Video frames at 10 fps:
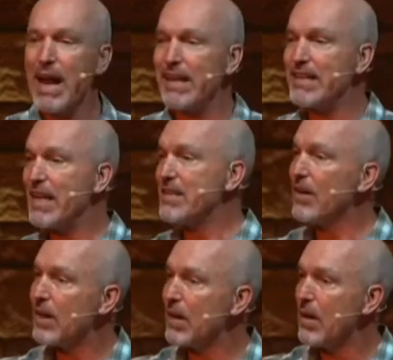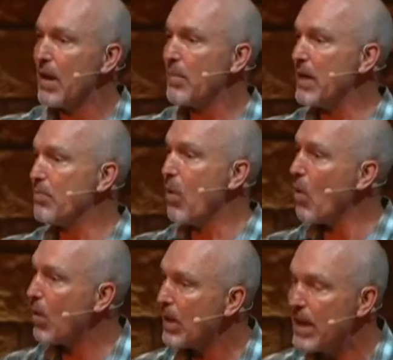And he says, You're going to be
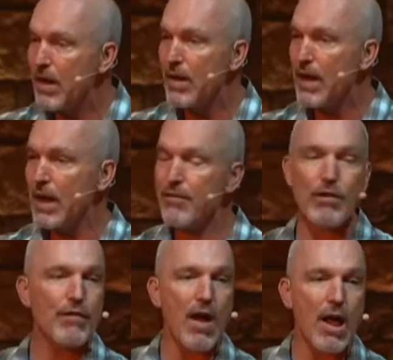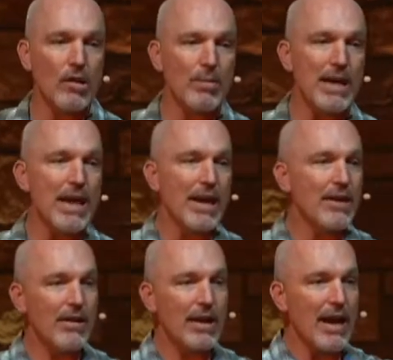poor here if you follow me.
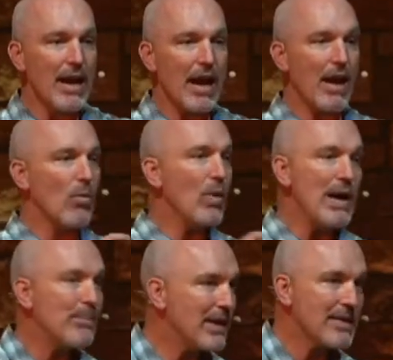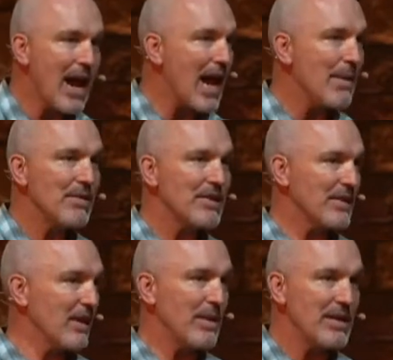You're going to uh, weep at times. It's
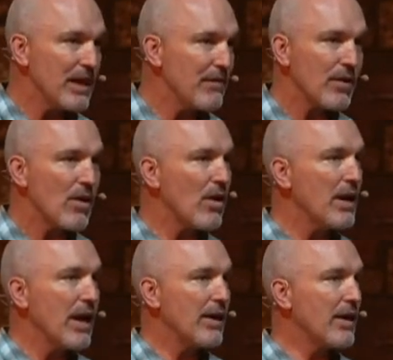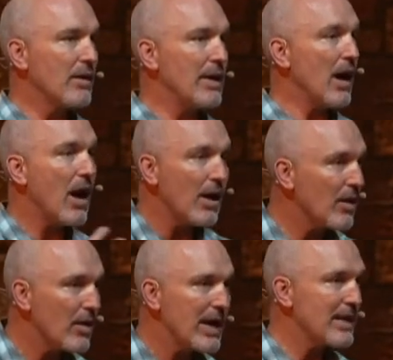going to be difficult. You're going to be
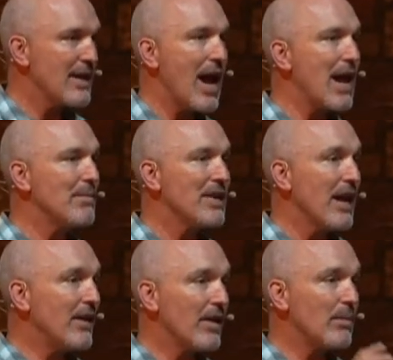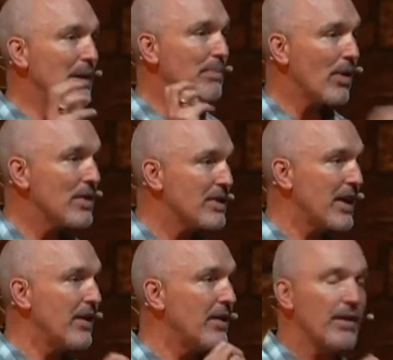hungry at times. You're going to be
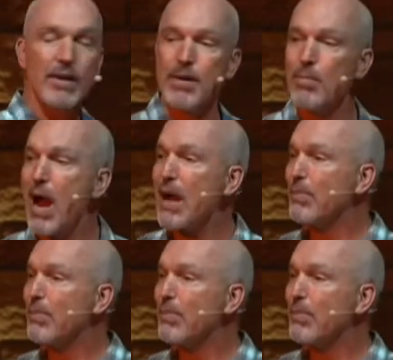persecuted. You're going to be mocked.